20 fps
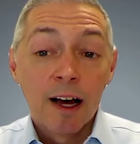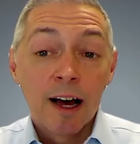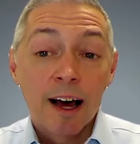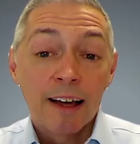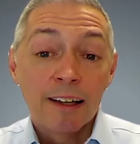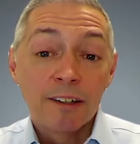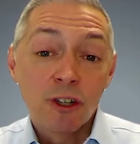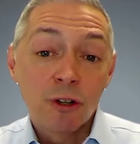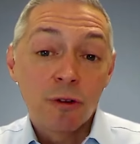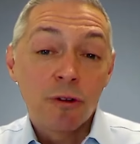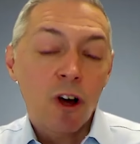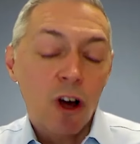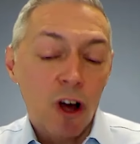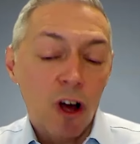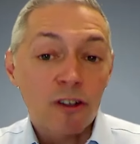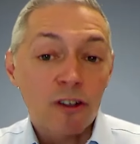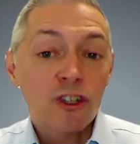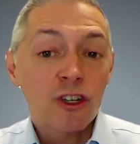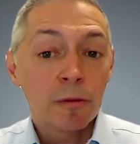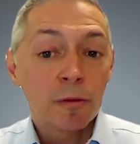I do
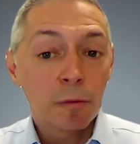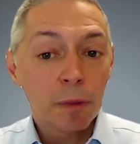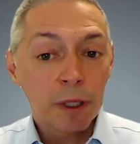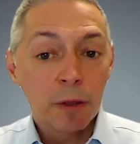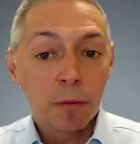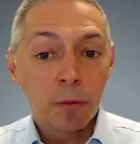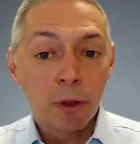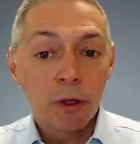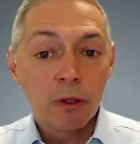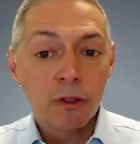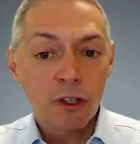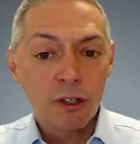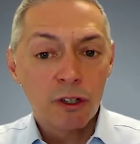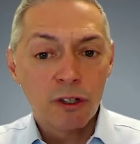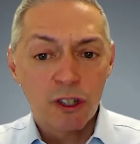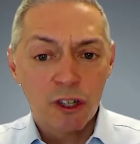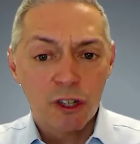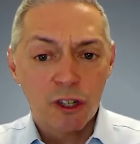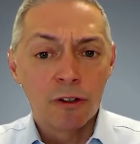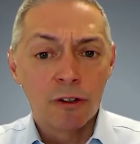caution people
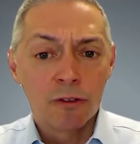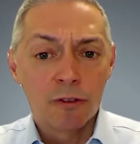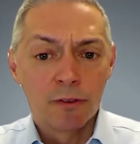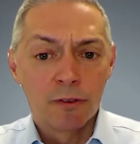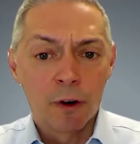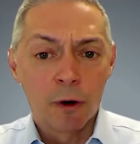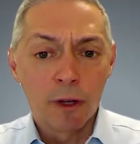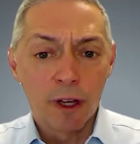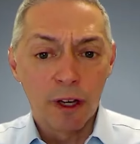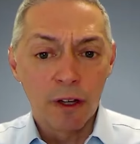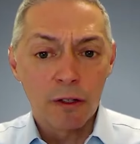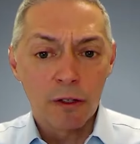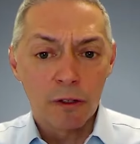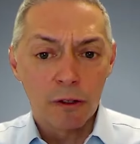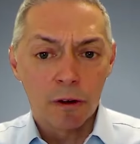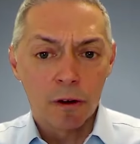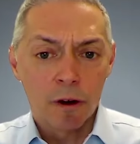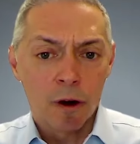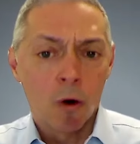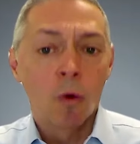to
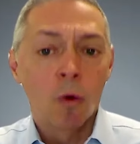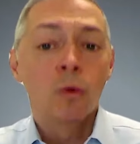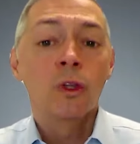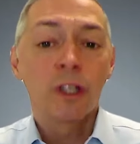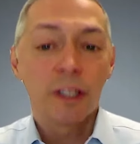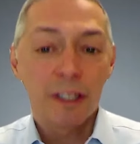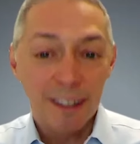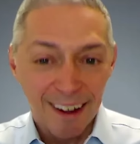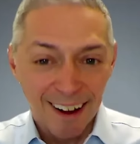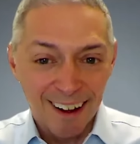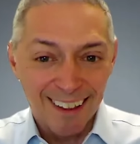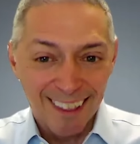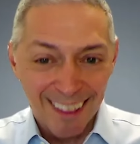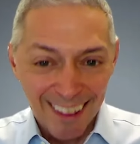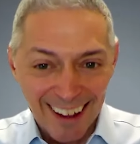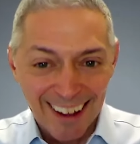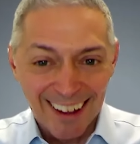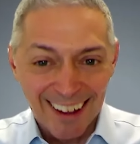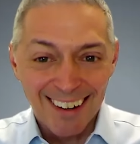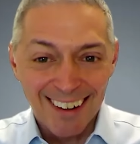focus only on
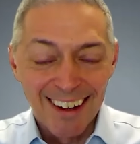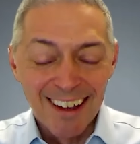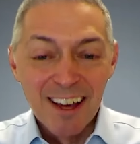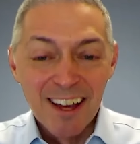that.